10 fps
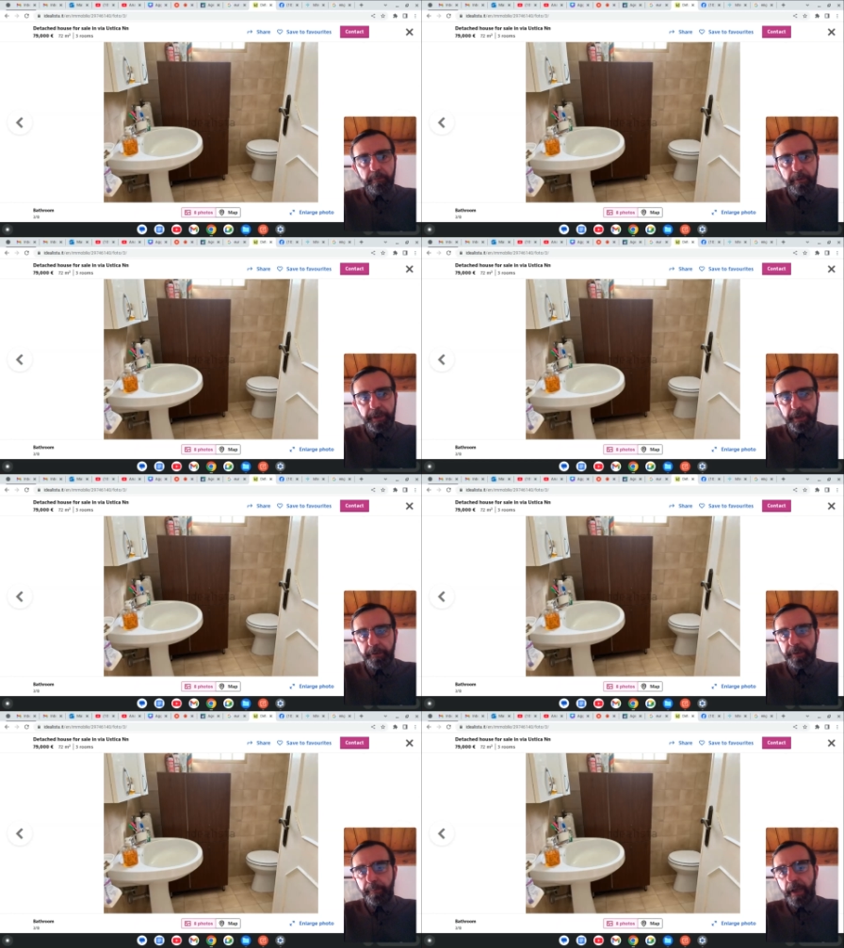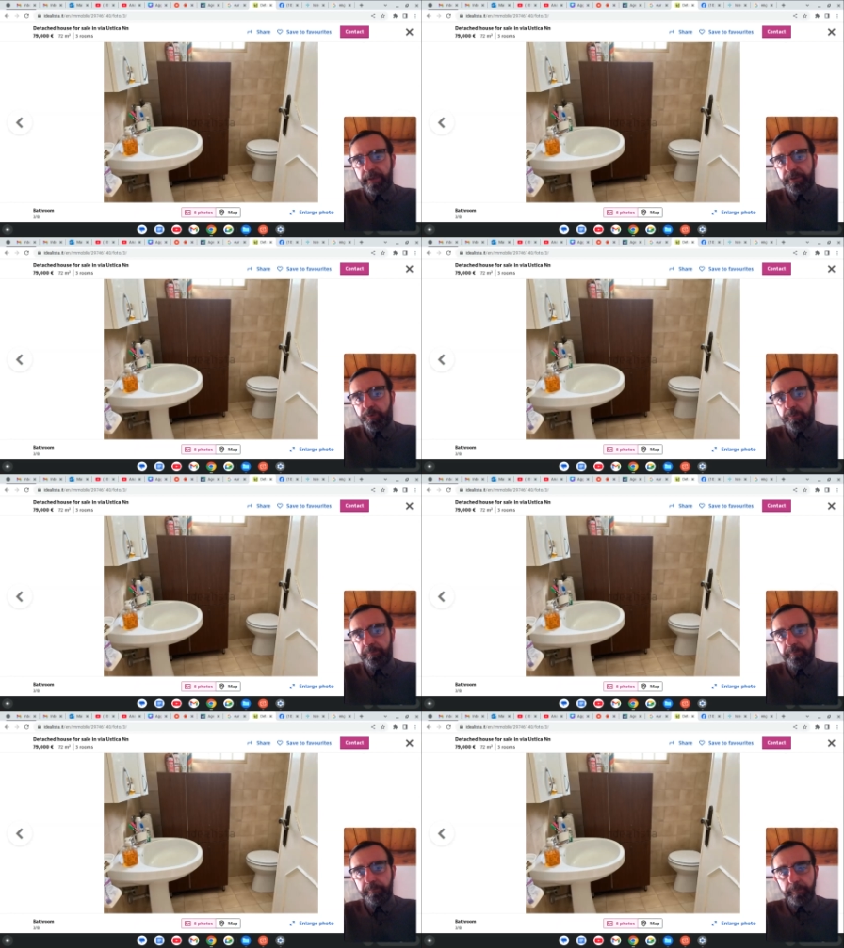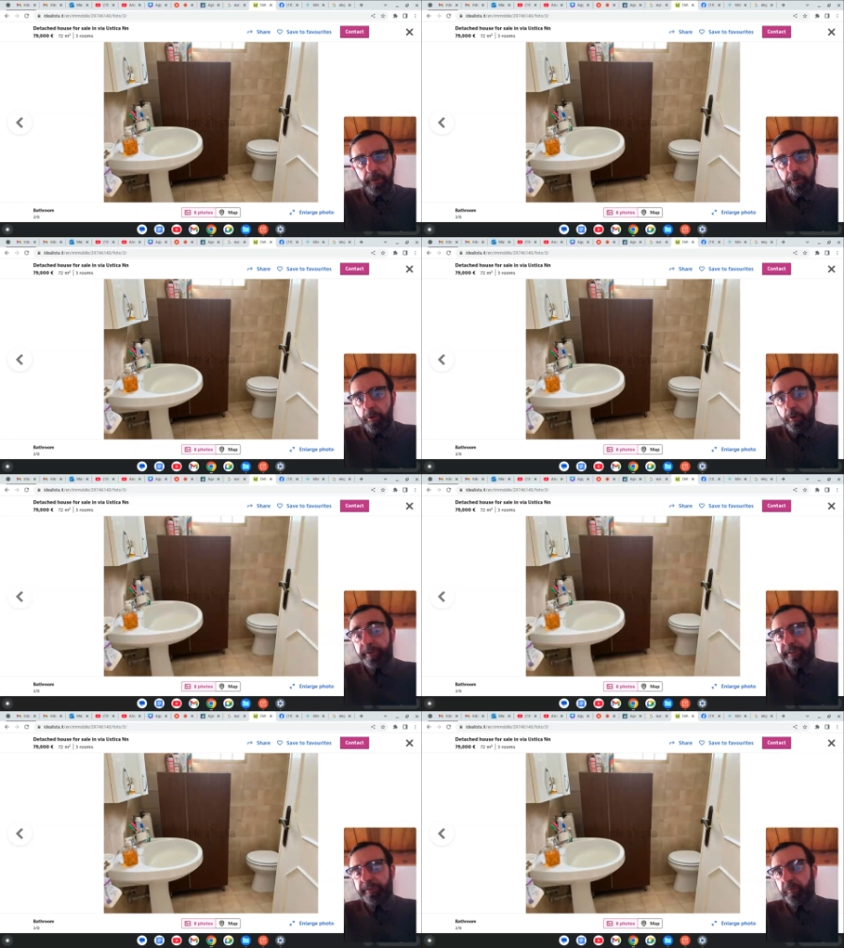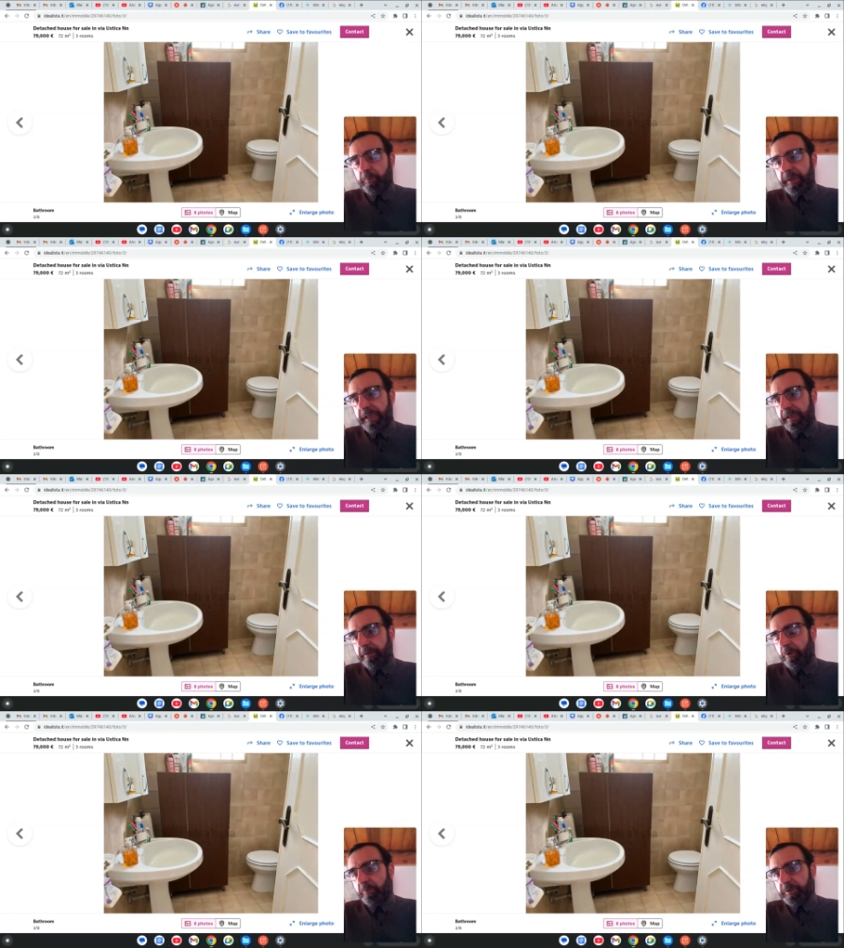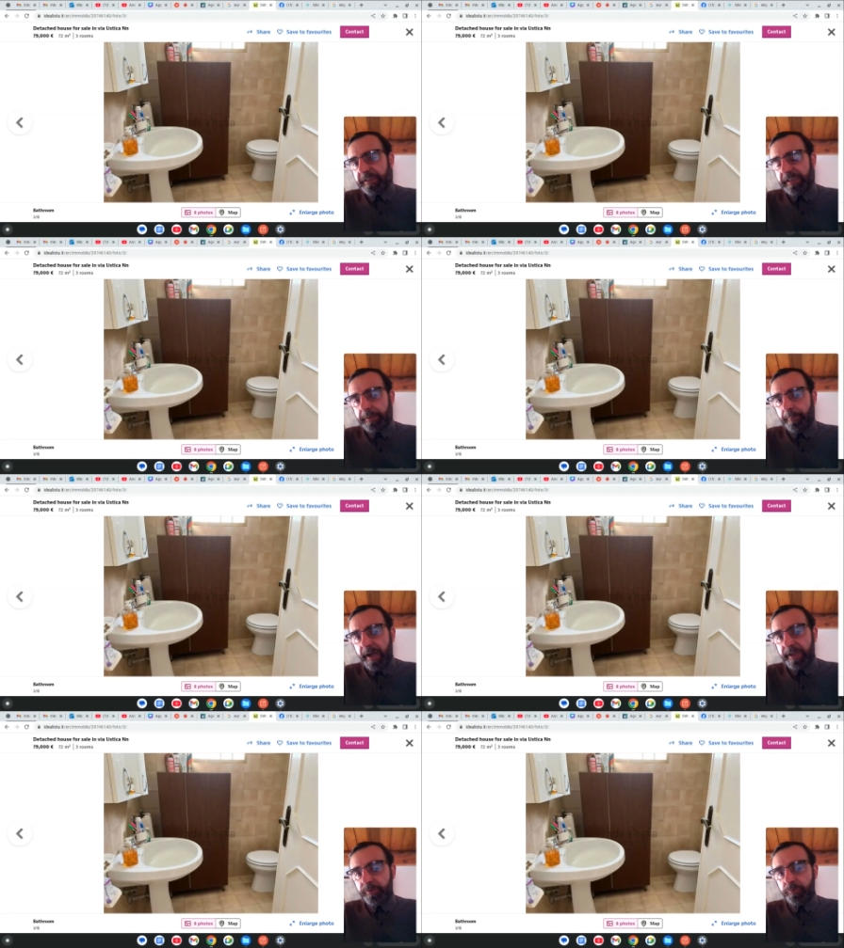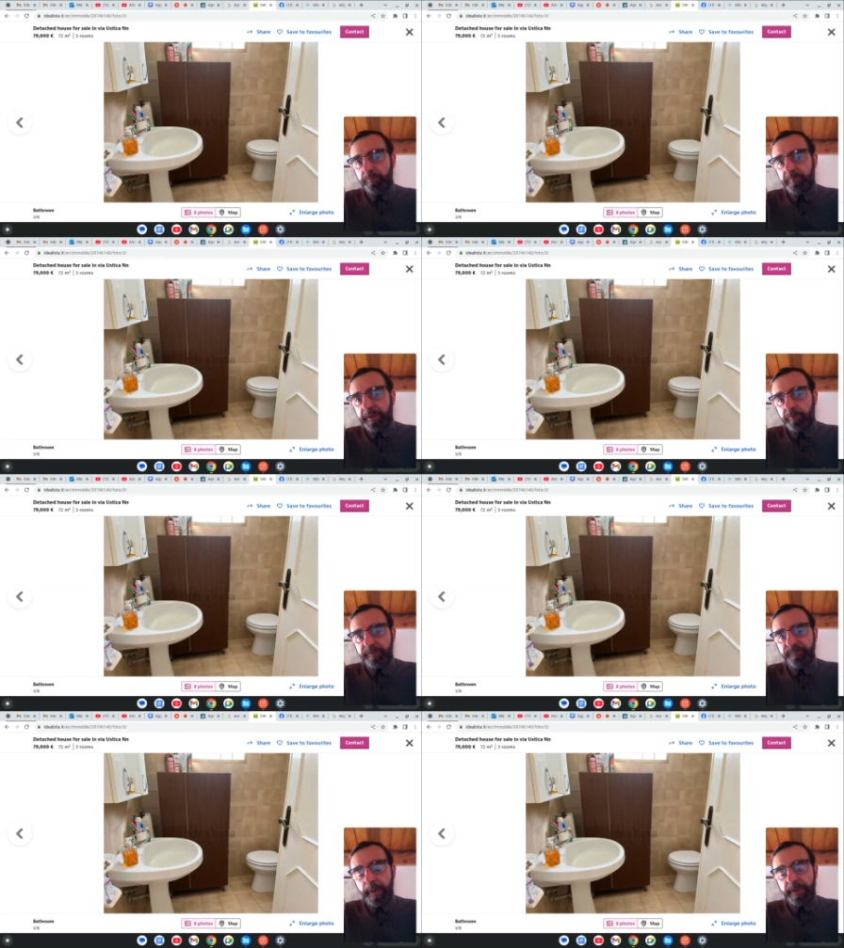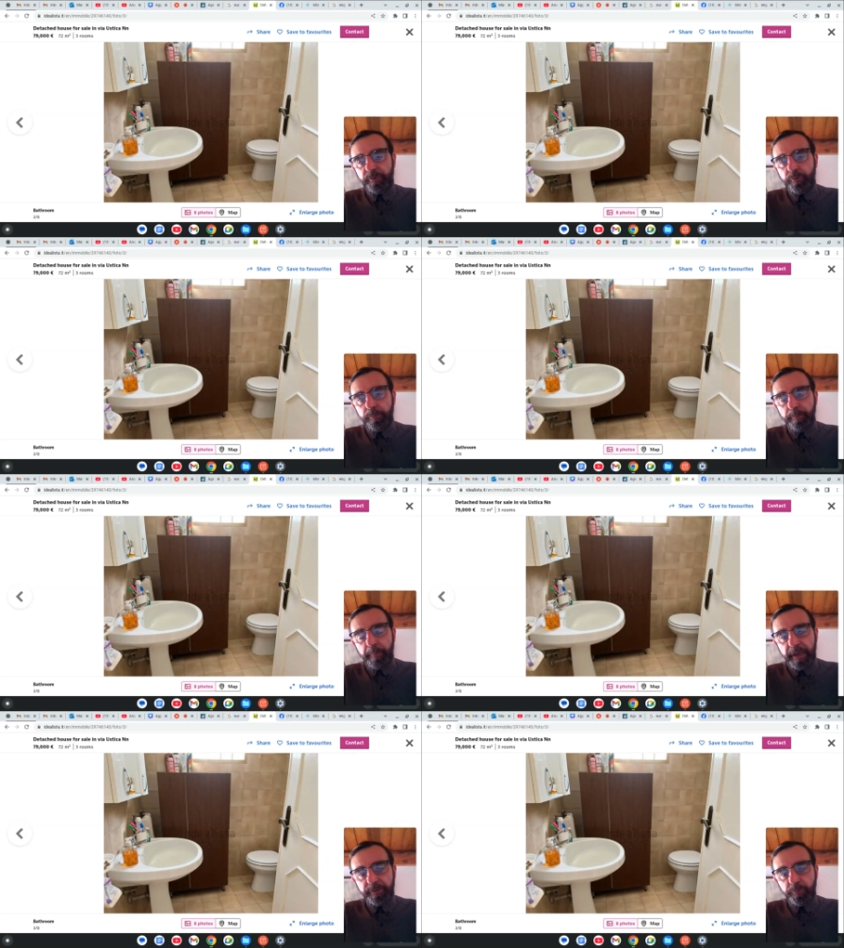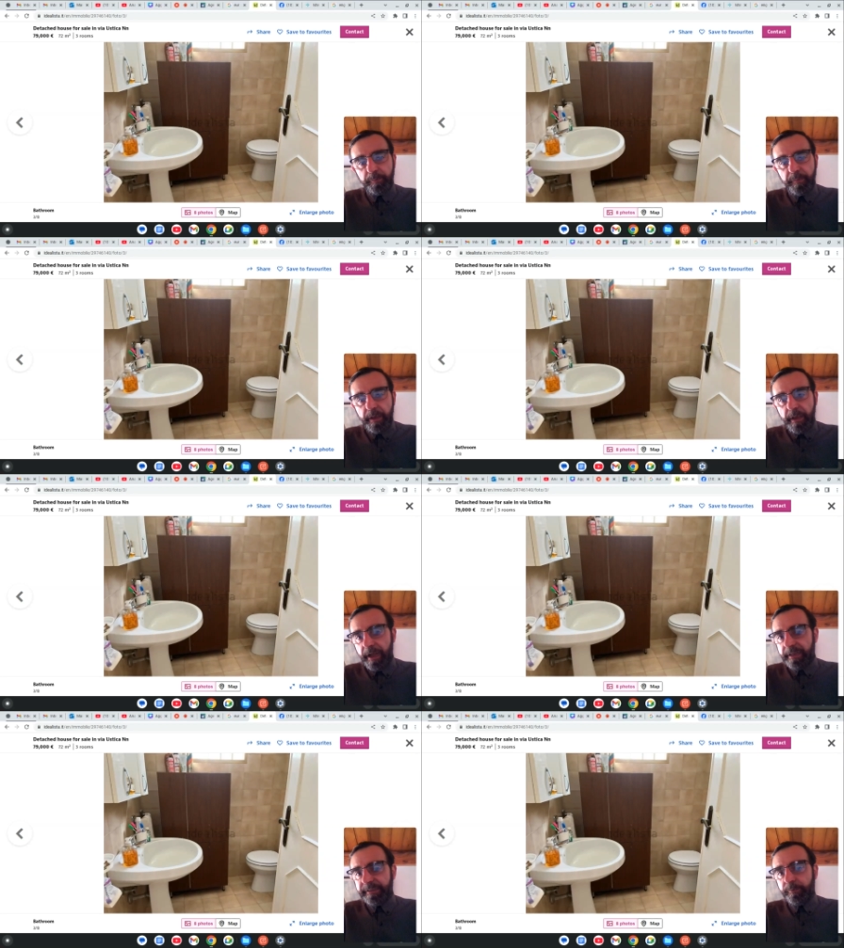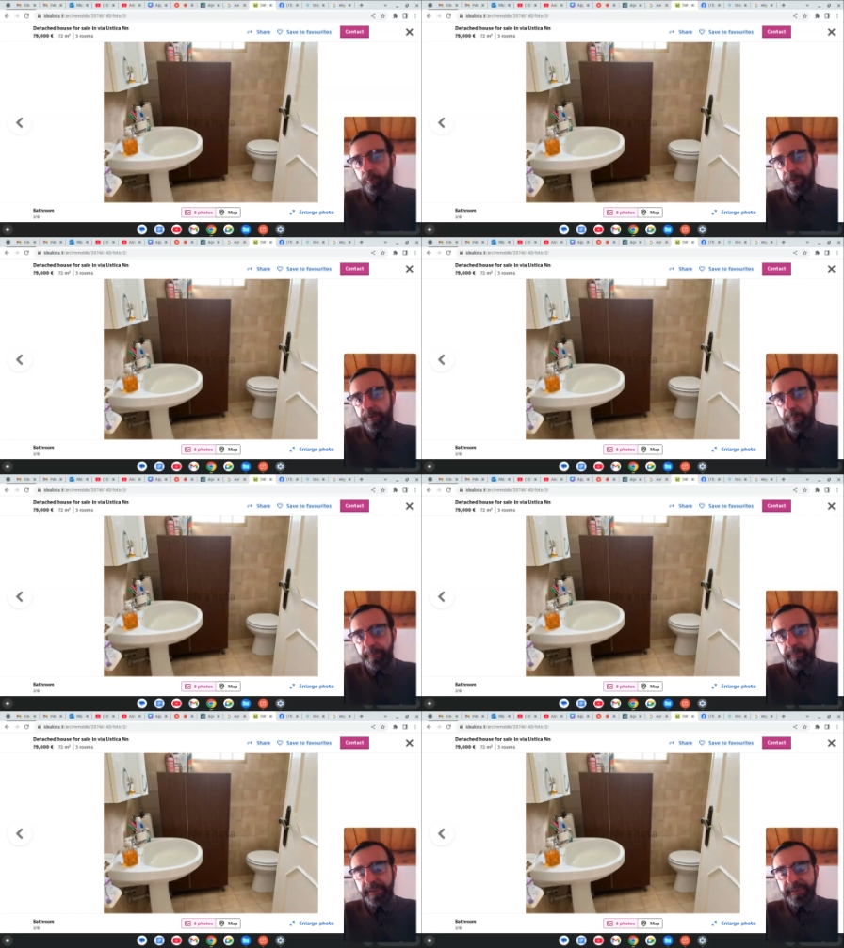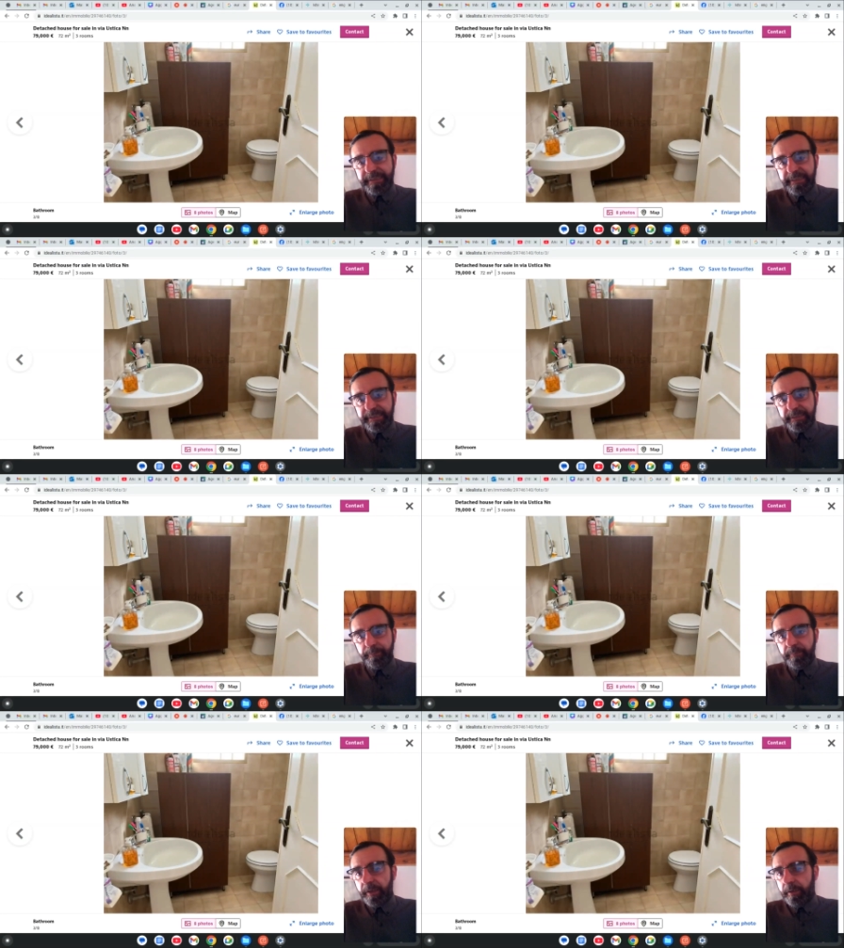Here the bathroom. Also for me, obviously the bathroom, because bathroom has all the plumbing system,